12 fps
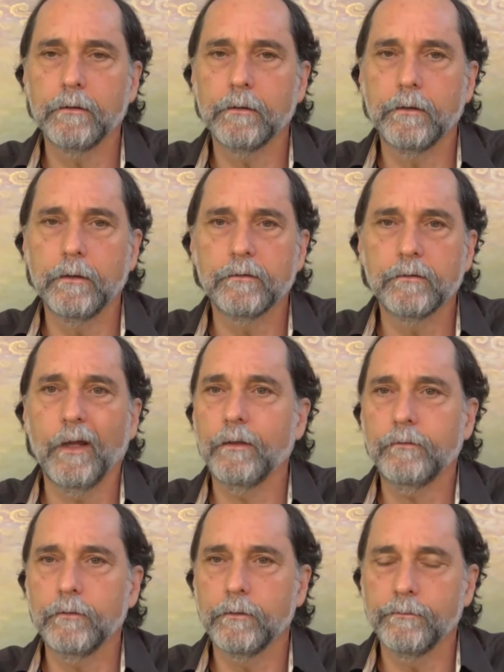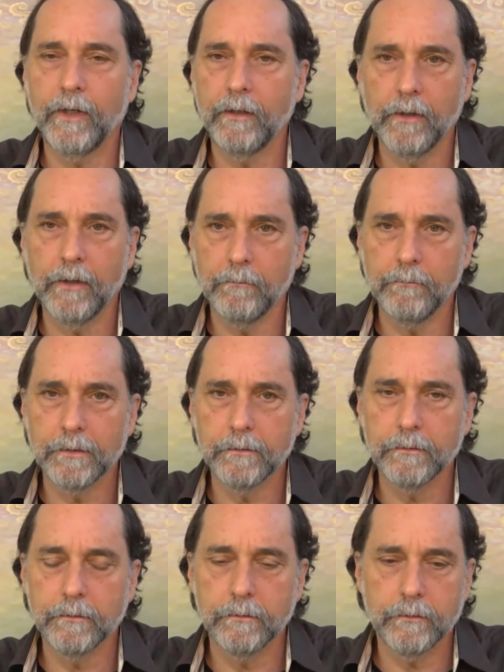to the celestial five
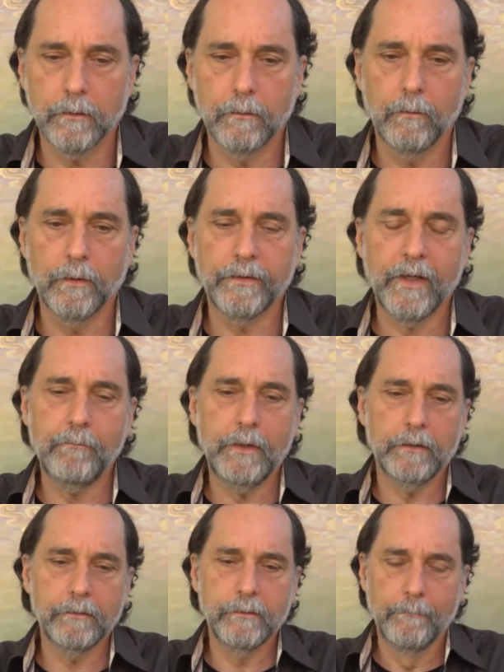elements. And so what that means